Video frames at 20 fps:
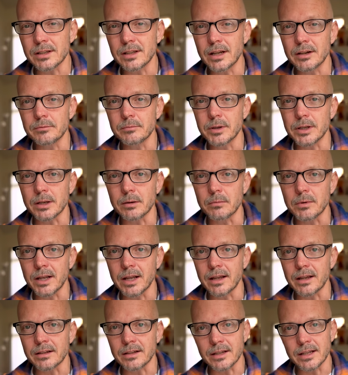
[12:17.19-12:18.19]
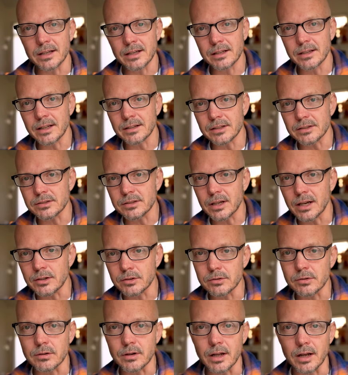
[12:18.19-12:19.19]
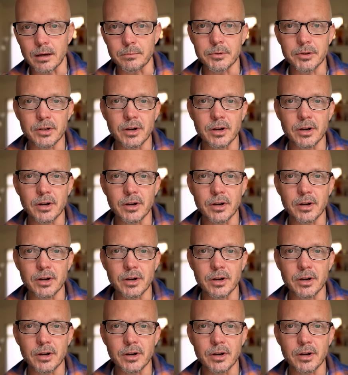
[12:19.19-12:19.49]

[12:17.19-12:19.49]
love being a man, getting that testosterone up.